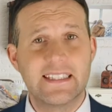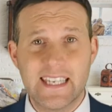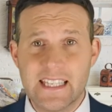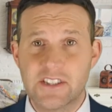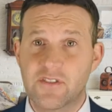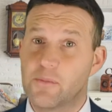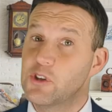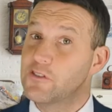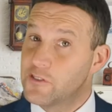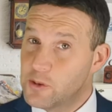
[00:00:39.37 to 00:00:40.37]
tins from your
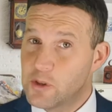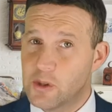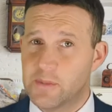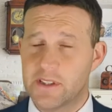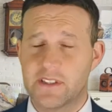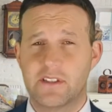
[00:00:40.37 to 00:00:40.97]
food cupboards.